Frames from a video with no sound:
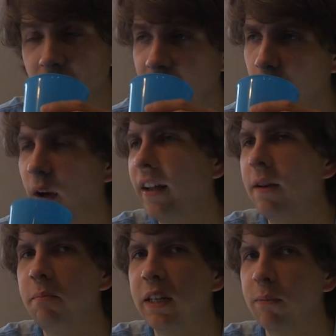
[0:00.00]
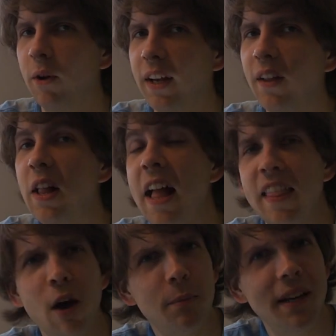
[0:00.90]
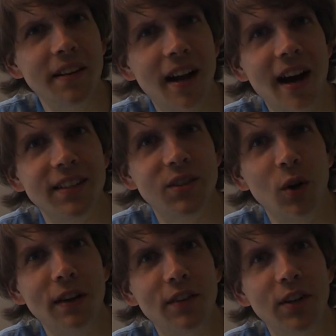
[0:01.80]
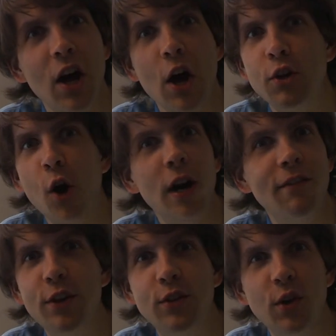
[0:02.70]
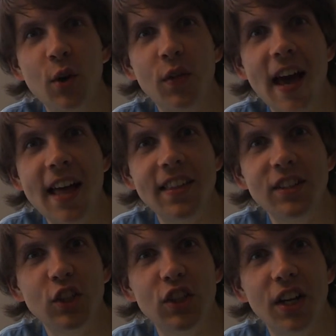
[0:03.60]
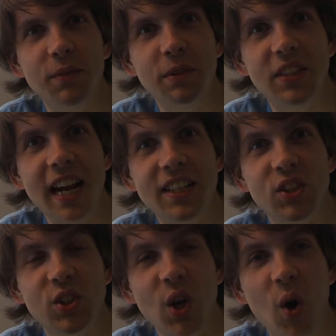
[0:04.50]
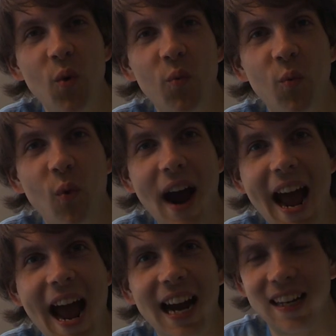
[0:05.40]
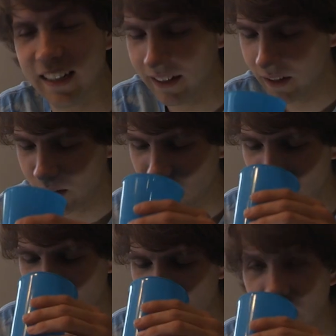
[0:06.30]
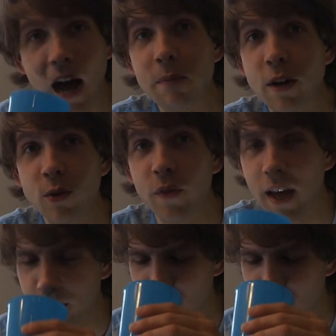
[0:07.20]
okay. Well, I didn't mix them all together. That would be nuts. Don't even do that. That's just gonna taste so whack. I'm not doing